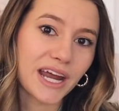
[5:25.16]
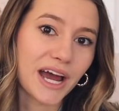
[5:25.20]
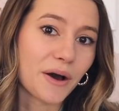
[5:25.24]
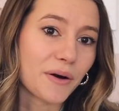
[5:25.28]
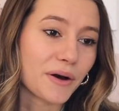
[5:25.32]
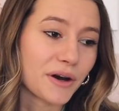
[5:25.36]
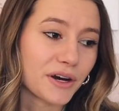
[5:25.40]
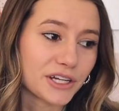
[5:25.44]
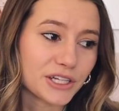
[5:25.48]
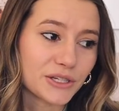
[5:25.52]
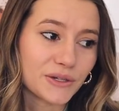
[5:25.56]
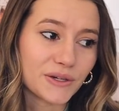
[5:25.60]

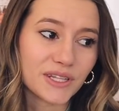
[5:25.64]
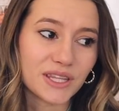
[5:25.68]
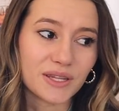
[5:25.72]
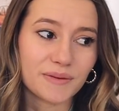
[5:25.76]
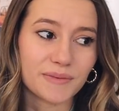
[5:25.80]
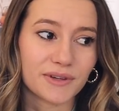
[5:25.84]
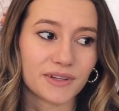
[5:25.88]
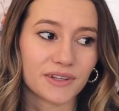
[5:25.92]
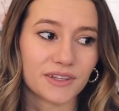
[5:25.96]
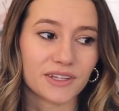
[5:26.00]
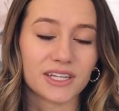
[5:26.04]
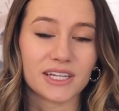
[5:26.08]
out on you in the
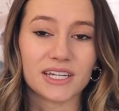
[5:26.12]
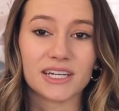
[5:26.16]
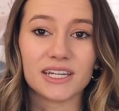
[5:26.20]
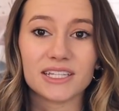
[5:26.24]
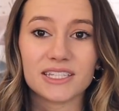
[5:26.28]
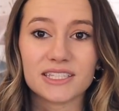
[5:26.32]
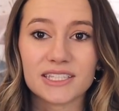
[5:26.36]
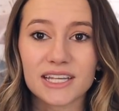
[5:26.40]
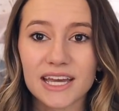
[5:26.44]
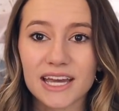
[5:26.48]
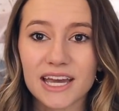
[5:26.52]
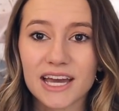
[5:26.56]
middle of the
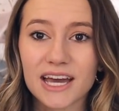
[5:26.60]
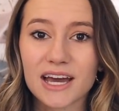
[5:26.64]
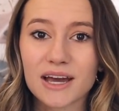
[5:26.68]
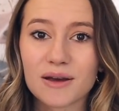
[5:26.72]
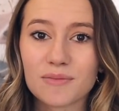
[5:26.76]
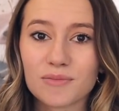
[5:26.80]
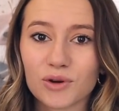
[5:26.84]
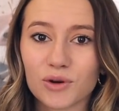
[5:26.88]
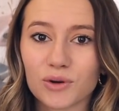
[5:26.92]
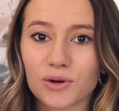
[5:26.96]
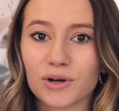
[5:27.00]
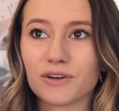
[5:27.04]

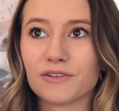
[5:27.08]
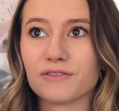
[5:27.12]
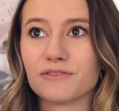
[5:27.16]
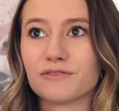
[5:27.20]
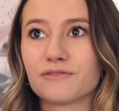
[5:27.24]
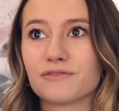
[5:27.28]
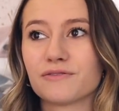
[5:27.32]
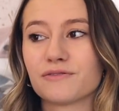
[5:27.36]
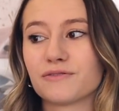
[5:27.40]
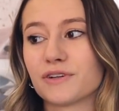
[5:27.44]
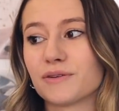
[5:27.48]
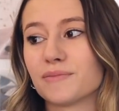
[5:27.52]
exam, or if,
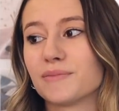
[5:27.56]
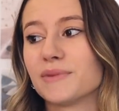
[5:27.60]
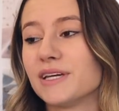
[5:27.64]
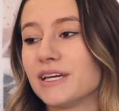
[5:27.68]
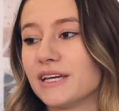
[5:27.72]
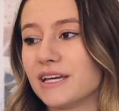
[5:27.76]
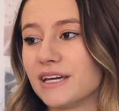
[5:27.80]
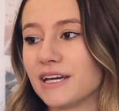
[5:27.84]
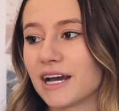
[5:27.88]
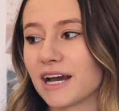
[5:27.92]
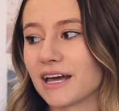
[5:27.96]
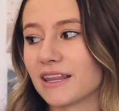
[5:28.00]
for
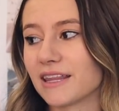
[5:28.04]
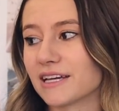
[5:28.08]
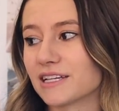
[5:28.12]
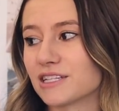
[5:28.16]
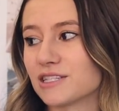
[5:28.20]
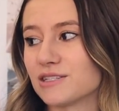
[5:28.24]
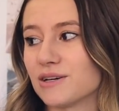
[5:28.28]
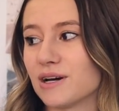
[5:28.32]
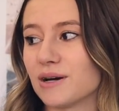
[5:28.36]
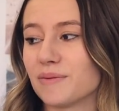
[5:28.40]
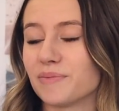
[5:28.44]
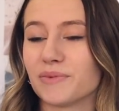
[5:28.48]
me, I like
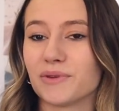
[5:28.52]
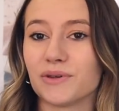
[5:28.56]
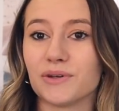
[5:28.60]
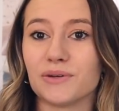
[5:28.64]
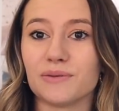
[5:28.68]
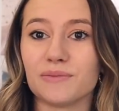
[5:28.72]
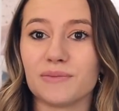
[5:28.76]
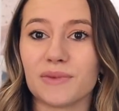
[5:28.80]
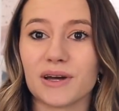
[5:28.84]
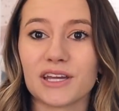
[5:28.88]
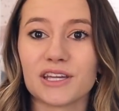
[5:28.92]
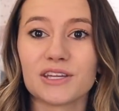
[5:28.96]
to
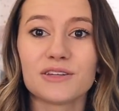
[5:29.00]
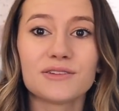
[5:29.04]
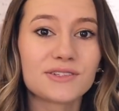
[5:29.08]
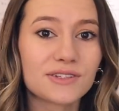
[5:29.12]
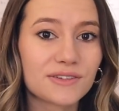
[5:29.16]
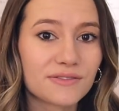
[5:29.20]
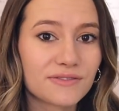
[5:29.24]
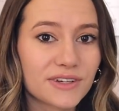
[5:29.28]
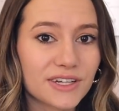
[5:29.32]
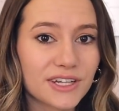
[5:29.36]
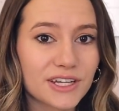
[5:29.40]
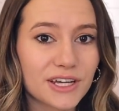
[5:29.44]
upload my
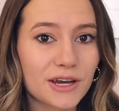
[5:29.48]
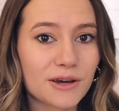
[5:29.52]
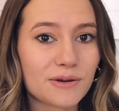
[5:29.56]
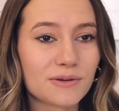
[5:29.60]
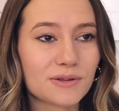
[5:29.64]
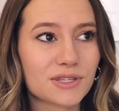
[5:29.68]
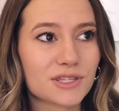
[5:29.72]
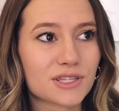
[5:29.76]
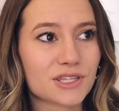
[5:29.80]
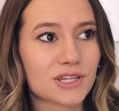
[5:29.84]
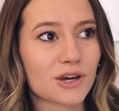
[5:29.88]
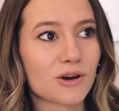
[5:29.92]
YouTube
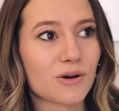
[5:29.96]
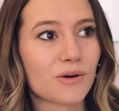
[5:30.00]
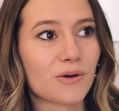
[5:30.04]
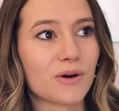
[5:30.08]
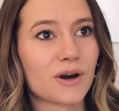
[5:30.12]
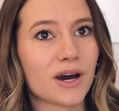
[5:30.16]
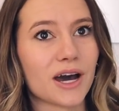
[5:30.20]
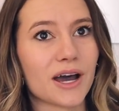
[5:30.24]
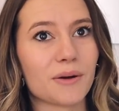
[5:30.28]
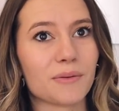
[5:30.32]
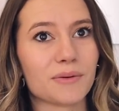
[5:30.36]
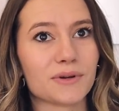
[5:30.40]
videos, so
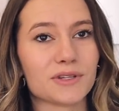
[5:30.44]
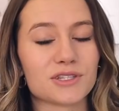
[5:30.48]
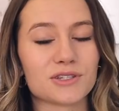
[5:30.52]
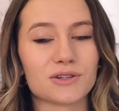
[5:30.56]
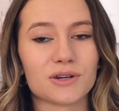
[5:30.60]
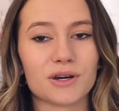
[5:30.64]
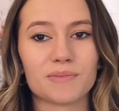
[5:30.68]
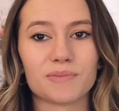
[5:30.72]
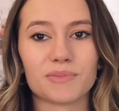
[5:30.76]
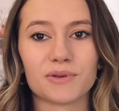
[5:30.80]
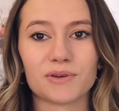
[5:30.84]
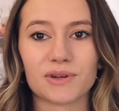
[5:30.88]
I want to
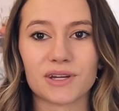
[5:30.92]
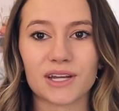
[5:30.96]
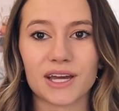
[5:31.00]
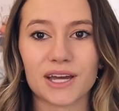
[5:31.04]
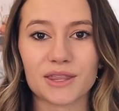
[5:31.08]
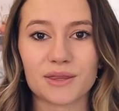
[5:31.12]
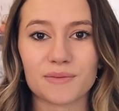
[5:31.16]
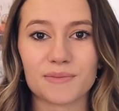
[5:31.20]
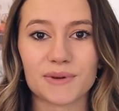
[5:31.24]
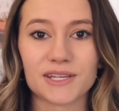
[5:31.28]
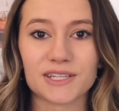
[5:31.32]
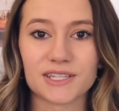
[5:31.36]
upload it
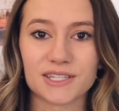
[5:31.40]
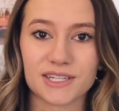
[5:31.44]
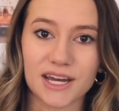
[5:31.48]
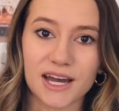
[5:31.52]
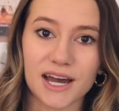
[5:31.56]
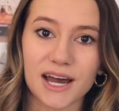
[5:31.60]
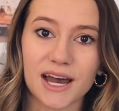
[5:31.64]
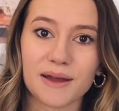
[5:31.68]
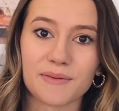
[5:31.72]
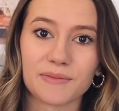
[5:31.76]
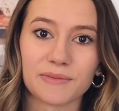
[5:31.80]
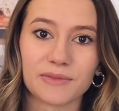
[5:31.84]
at the best
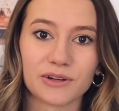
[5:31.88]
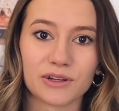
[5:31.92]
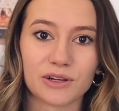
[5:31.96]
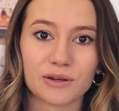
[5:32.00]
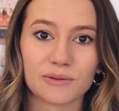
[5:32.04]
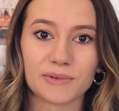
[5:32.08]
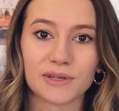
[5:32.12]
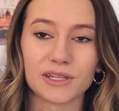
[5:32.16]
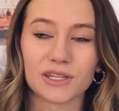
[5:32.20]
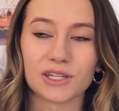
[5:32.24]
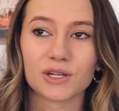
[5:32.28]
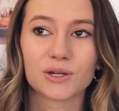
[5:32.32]
time where
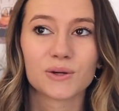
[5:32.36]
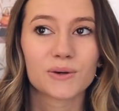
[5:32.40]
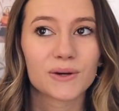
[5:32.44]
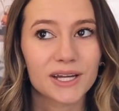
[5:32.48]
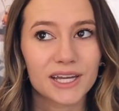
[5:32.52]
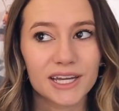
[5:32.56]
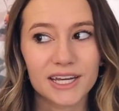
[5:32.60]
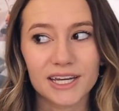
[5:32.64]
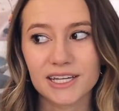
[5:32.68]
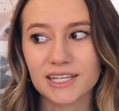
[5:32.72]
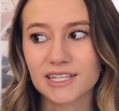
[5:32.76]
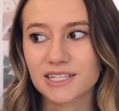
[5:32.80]
it'll be the
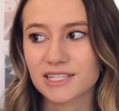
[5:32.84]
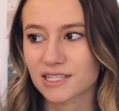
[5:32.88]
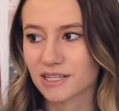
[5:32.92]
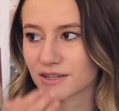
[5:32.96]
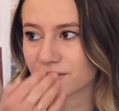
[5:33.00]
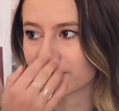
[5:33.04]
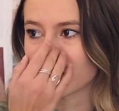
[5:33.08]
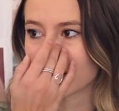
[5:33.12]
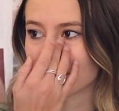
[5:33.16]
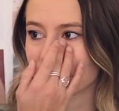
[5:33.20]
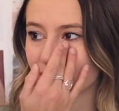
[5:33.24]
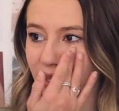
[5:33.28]
quickest
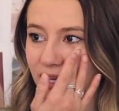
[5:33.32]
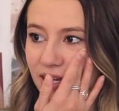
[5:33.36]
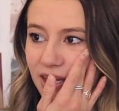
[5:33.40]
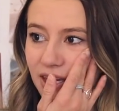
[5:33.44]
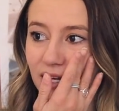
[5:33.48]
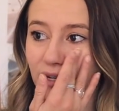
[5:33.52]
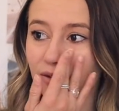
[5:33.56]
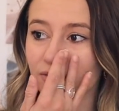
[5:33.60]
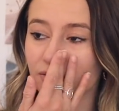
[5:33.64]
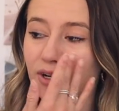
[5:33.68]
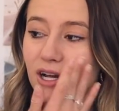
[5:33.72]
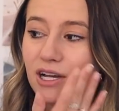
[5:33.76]
if I'm like
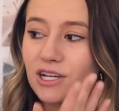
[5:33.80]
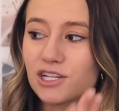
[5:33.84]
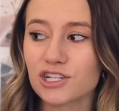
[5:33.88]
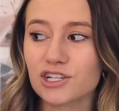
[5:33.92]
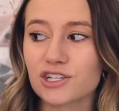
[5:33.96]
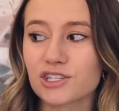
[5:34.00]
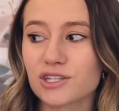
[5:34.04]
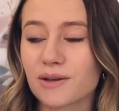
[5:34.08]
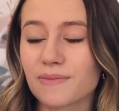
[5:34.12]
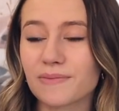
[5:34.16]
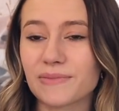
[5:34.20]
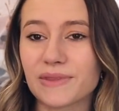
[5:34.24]
in a rush
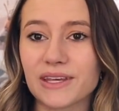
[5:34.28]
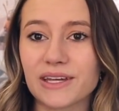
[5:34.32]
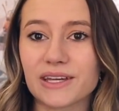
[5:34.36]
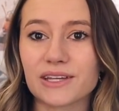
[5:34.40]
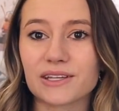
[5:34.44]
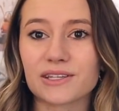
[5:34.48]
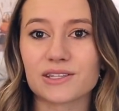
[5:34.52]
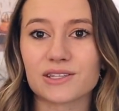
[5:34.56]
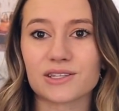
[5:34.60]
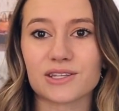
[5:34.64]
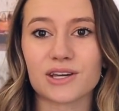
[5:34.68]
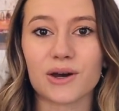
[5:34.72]
or
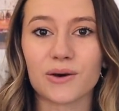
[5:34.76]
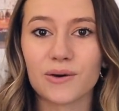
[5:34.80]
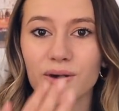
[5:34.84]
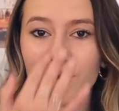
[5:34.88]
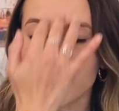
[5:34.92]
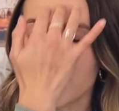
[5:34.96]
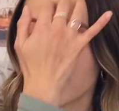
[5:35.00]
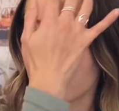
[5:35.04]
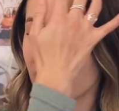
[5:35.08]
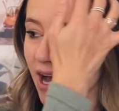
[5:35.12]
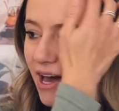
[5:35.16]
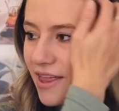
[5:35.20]
something. So
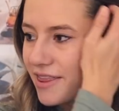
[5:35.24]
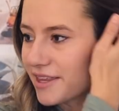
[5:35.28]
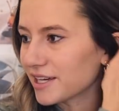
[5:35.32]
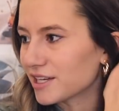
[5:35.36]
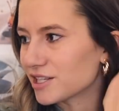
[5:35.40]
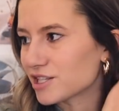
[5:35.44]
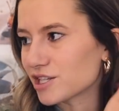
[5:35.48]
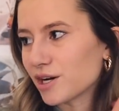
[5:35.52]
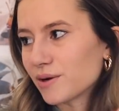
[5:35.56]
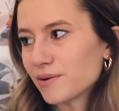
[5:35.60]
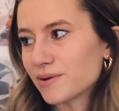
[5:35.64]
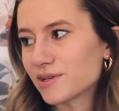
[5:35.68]
I think
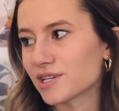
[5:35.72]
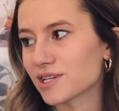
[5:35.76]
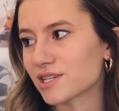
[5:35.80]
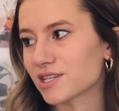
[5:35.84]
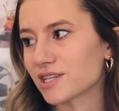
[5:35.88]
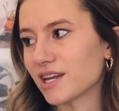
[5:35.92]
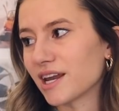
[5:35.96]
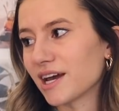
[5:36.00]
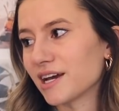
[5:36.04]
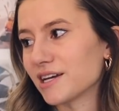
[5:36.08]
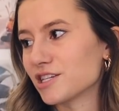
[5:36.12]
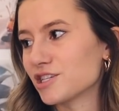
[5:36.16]
it's always
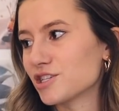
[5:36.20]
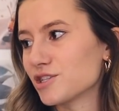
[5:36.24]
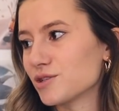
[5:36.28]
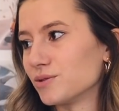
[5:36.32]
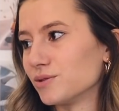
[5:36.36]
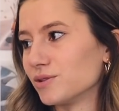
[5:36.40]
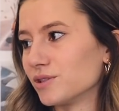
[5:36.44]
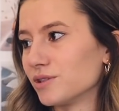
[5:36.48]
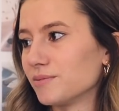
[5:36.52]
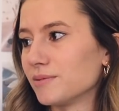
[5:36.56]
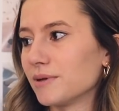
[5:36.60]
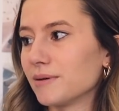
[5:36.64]
just a nice
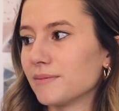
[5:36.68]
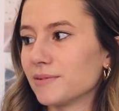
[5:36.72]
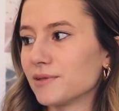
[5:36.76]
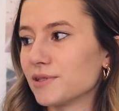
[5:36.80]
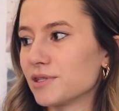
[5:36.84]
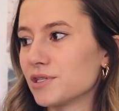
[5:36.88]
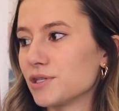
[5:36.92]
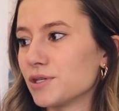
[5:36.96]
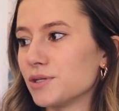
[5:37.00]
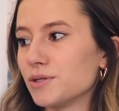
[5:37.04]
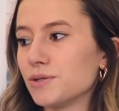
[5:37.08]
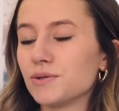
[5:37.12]
tool to be able
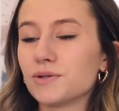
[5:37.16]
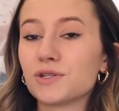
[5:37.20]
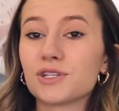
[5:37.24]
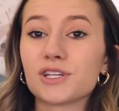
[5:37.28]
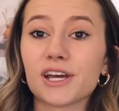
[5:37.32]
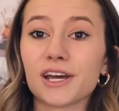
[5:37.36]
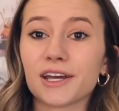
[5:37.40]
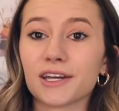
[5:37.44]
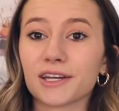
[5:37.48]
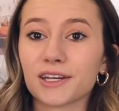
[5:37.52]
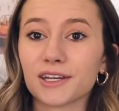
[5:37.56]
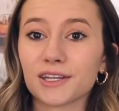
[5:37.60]
to
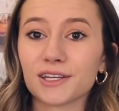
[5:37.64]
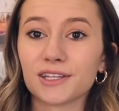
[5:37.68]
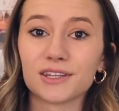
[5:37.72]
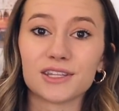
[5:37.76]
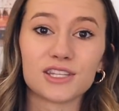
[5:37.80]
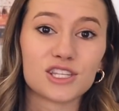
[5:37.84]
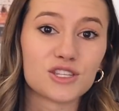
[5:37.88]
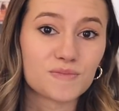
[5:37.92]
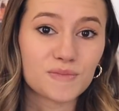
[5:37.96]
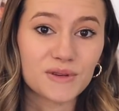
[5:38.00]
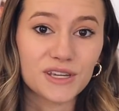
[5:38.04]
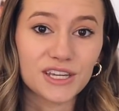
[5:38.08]
check
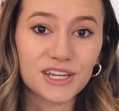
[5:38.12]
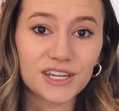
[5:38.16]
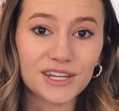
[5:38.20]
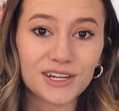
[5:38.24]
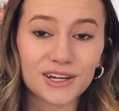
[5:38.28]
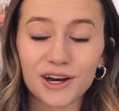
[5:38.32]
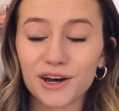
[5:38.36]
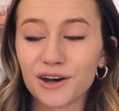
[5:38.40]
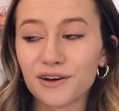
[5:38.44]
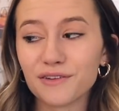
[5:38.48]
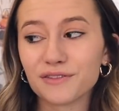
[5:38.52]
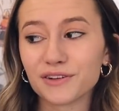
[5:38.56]
the
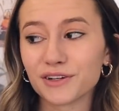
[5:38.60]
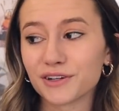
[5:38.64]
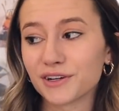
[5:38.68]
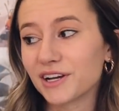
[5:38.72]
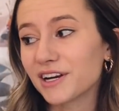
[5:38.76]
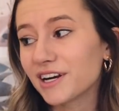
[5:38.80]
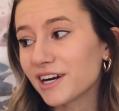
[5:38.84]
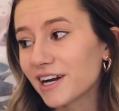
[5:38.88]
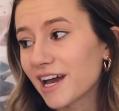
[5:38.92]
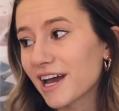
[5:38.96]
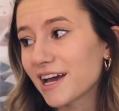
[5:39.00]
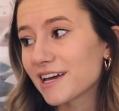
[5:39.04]
speed of your
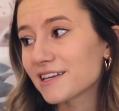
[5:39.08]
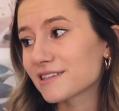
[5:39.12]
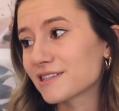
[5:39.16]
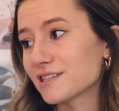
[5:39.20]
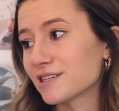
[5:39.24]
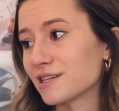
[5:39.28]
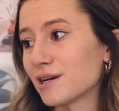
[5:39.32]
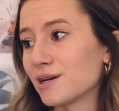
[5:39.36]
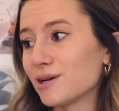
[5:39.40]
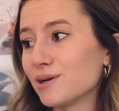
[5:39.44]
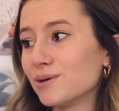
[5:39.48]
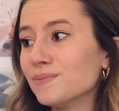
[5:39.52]
internet,
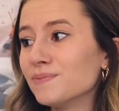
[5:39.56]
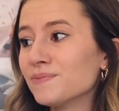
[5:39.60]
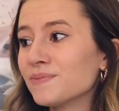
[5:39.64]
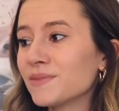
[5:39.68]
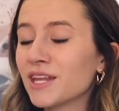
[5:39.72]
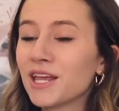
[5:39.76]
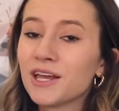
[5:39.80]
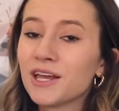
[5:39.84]
so